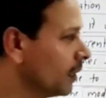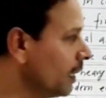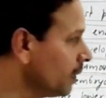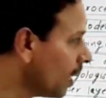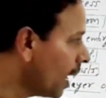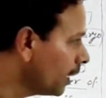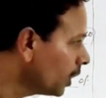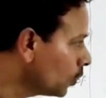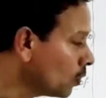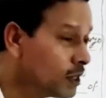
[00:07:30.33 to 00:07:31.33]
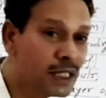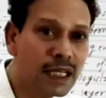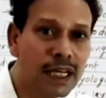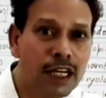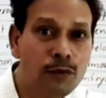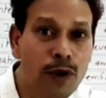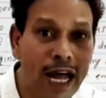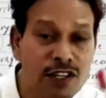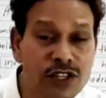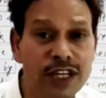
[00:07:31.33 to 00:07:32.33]
it undergoes
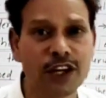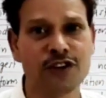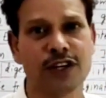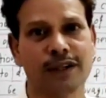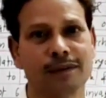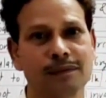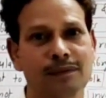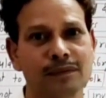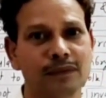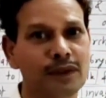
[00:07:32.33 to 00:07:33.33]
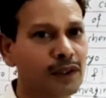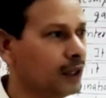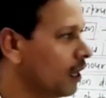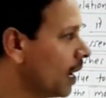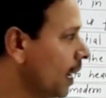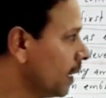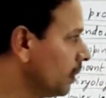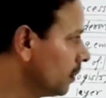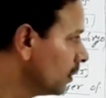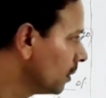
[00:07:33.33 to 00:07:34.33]
invagination,
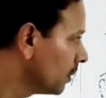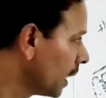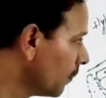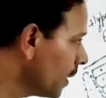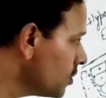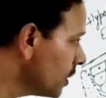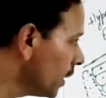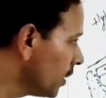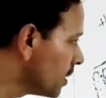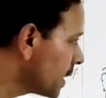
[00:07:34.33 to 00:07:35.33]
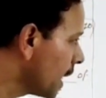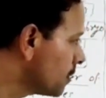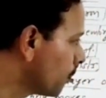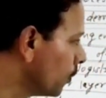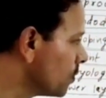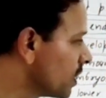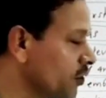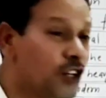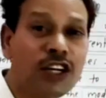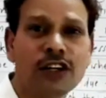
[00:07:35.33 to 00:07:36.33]
and the invaginated cells produce
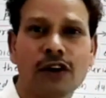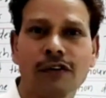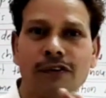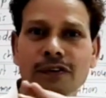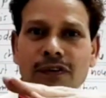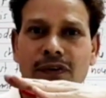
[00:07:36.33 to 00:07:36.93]
a sheet of